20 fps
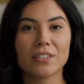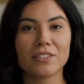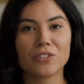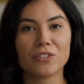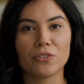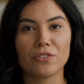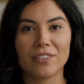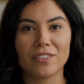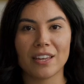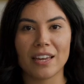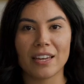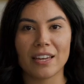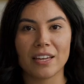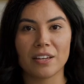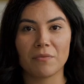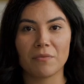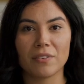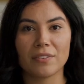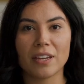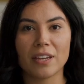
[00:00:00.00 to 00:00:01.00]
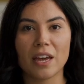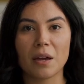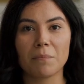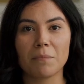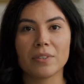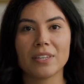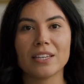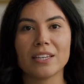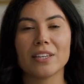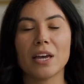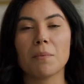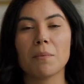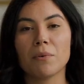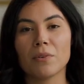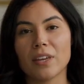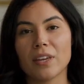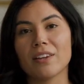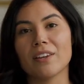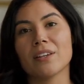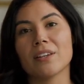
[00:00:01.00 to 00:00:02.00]
associated with the company's
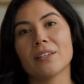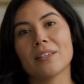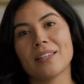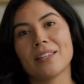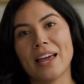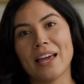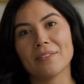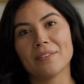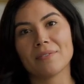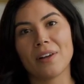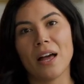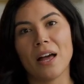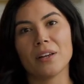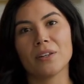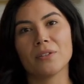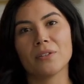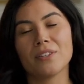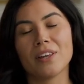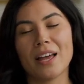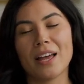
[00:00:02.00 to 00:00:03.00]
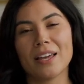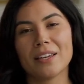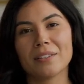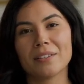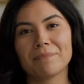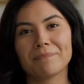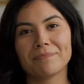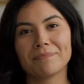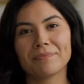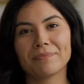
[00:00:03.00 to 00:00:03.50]
operations and value chain.